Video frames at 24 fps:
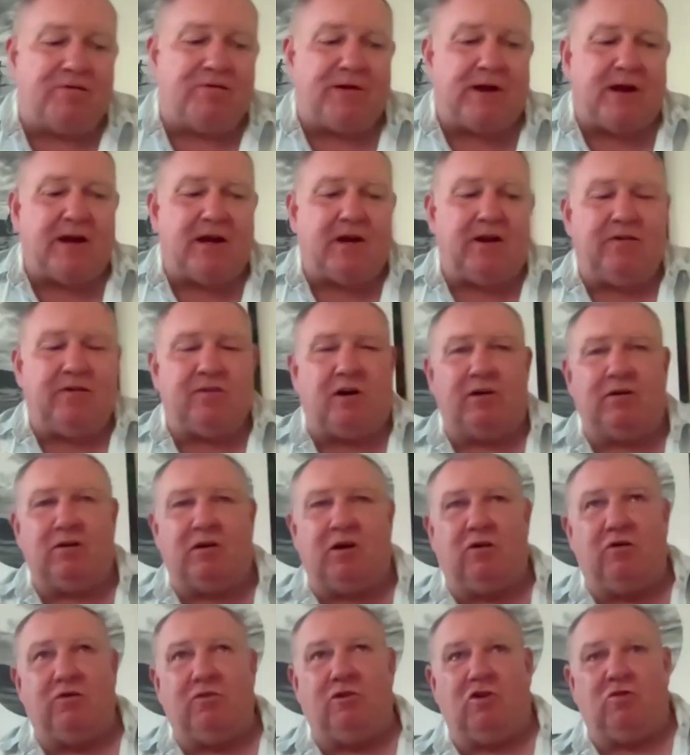I found is
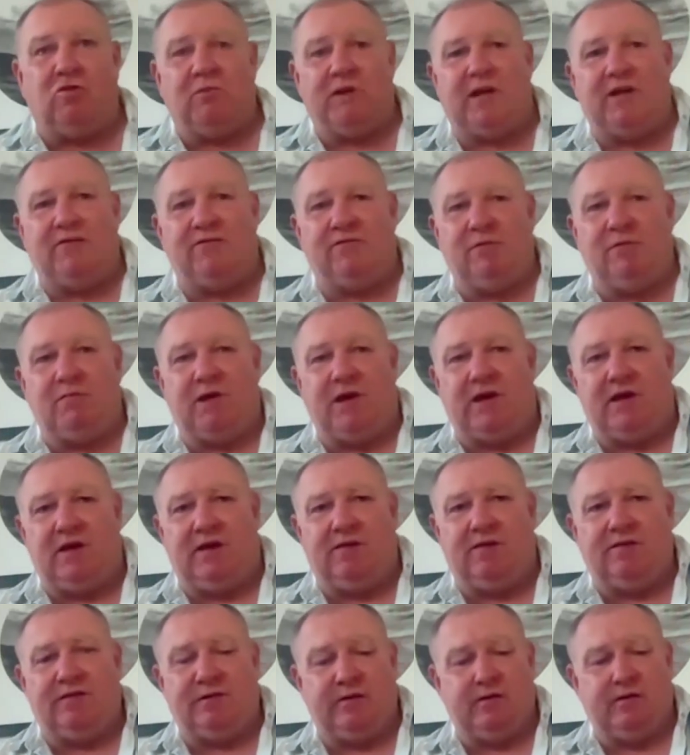I'll normally give them
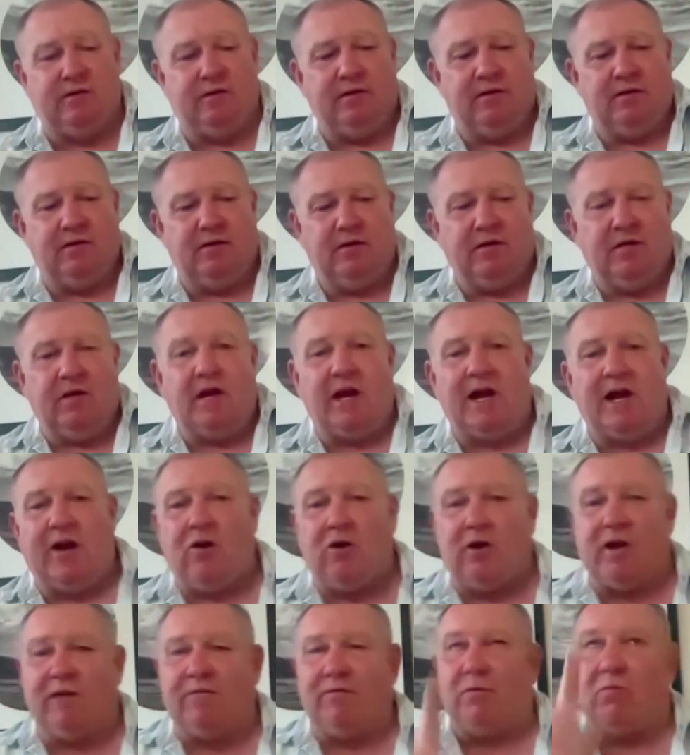these, and
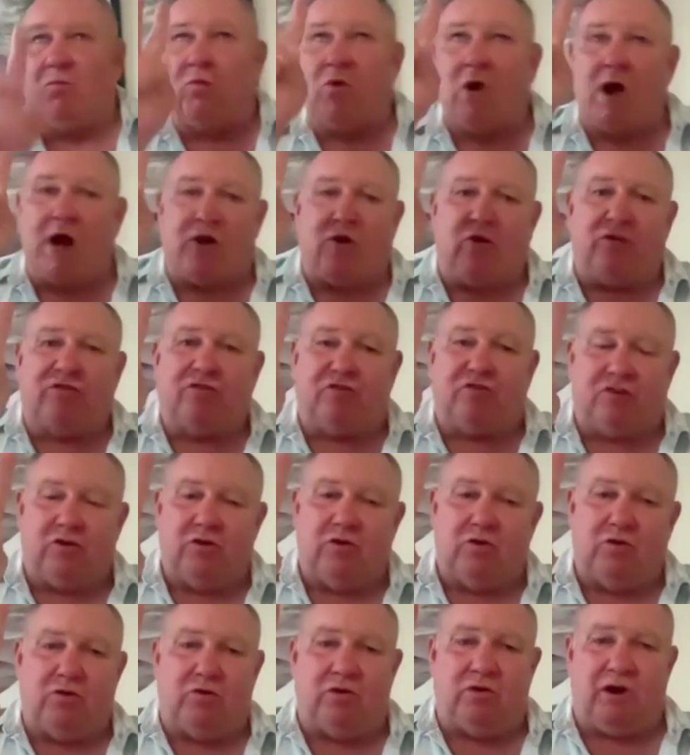I'll give them one or
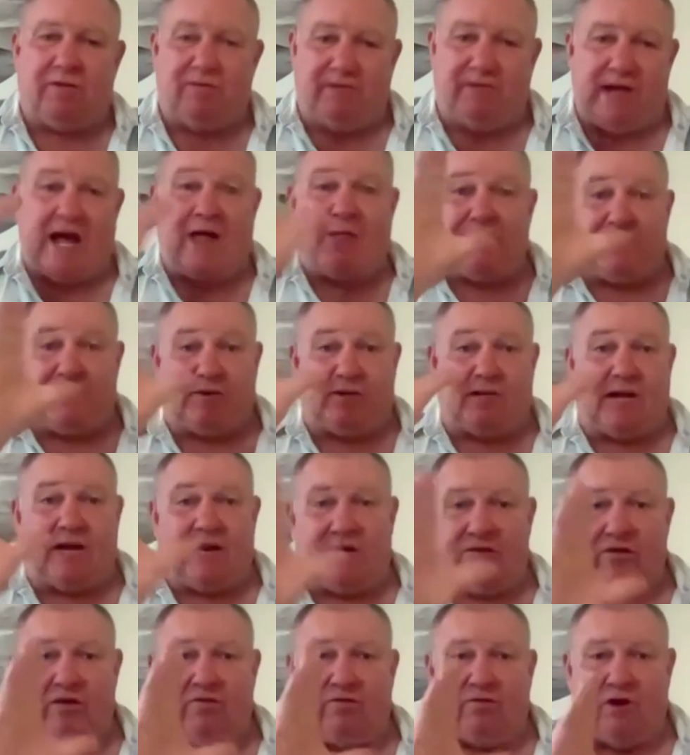two of the other
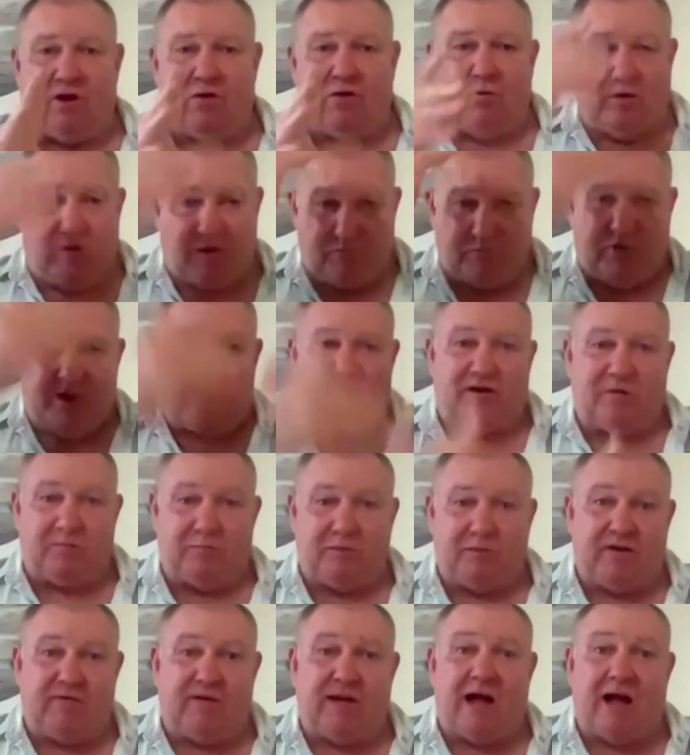stands I've got with the printed
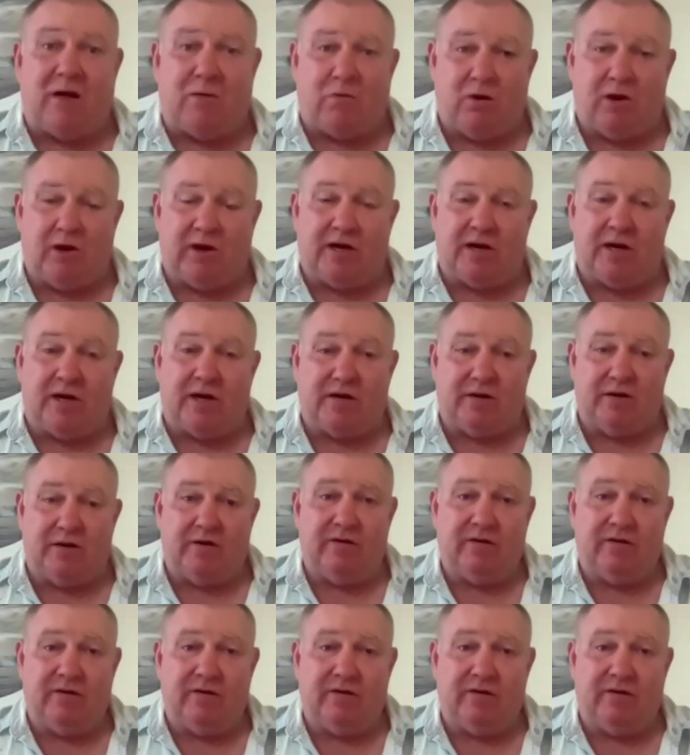bit of artwork in it.